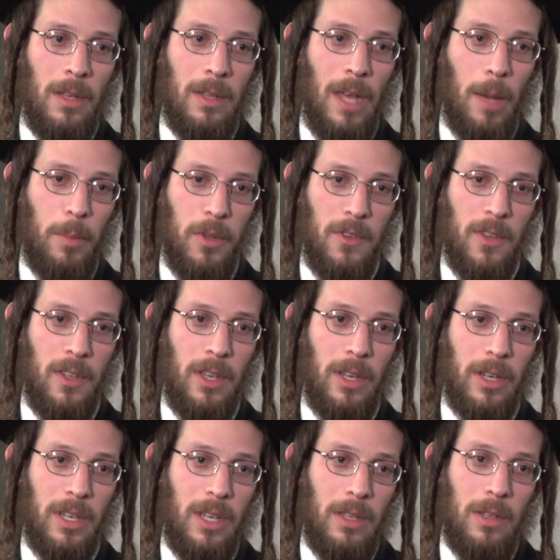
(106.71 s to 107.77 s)
The opposite, they
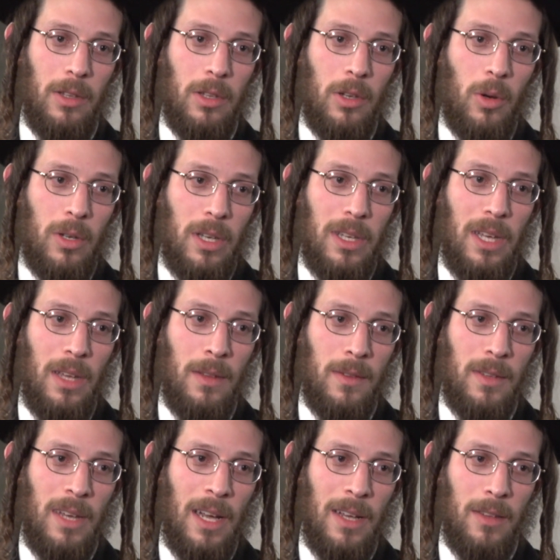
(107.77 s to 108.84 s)
are going
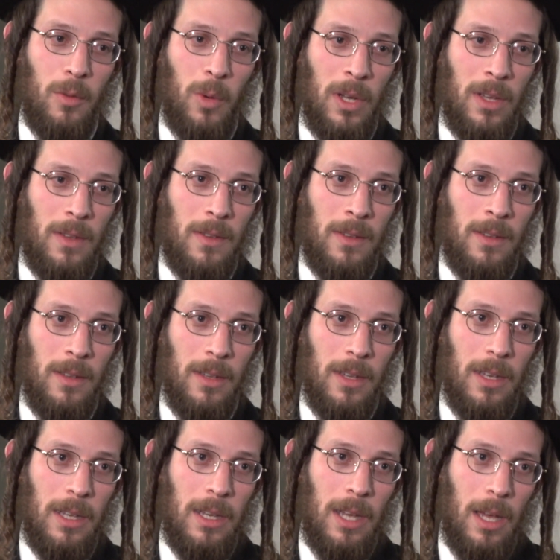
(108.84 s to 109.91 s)
against God's ways,
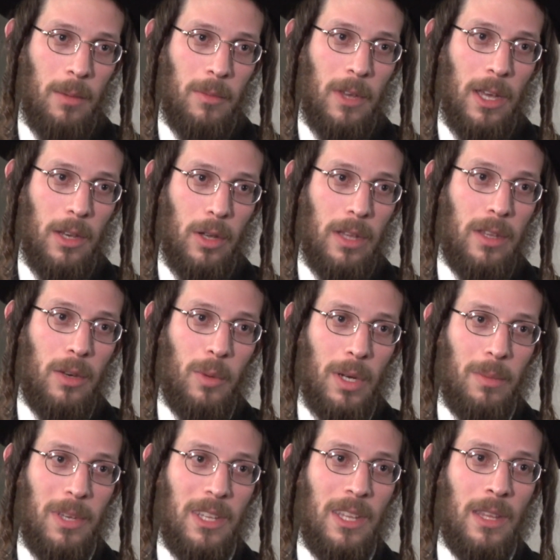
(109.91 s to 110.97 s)
and I didn't want
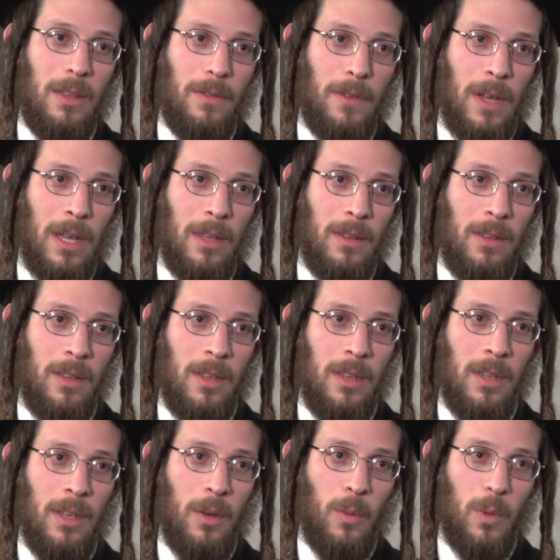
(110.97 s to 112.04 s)
to be identified
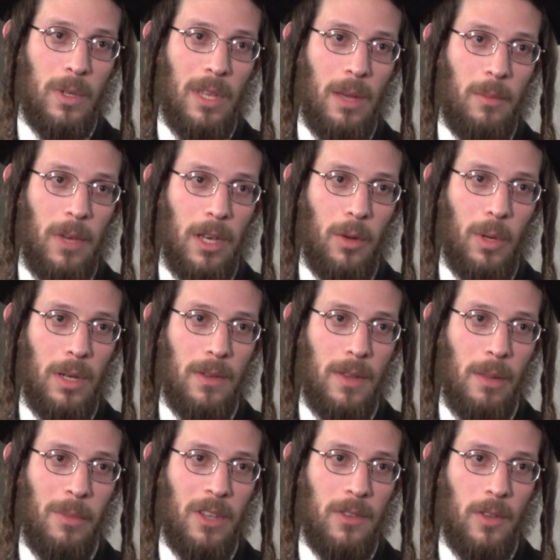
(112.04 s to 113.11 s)
with them. I don't want to
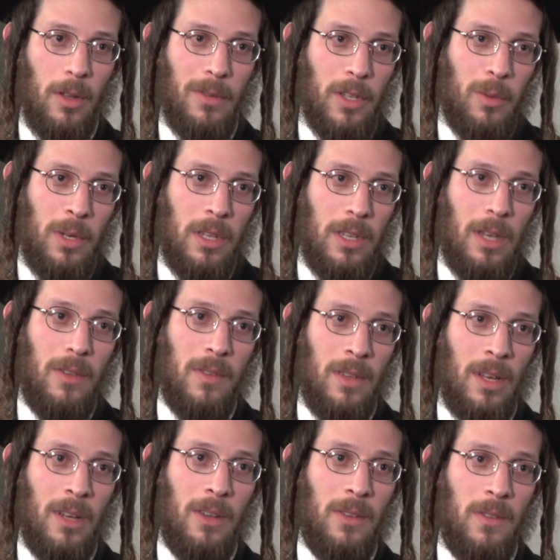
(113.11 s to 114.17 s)
sell my soul for
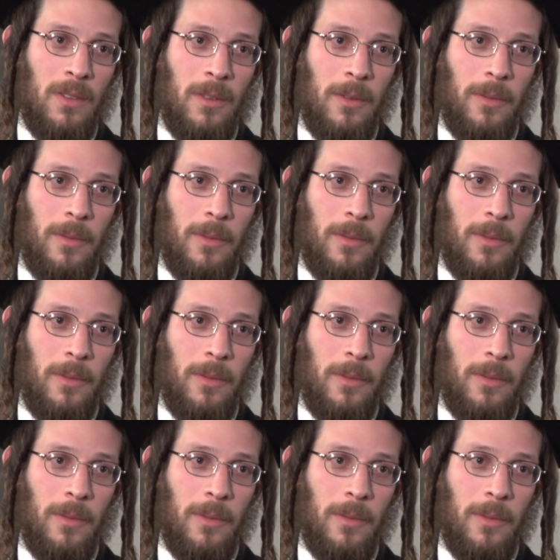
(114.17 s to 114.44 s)
$20,000.